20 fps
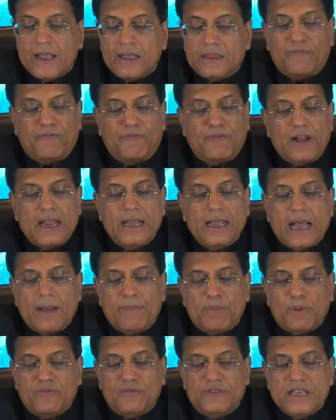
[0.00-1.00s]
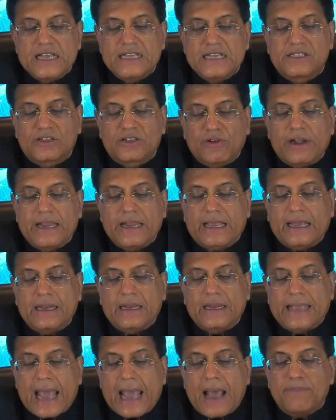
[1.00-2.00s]
The filling up of these
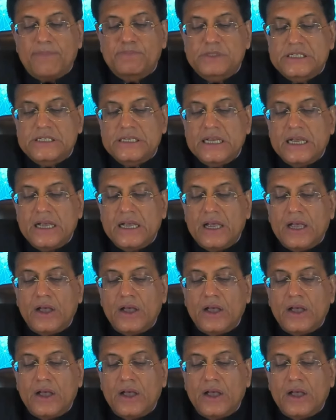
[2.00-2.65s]
critical gaps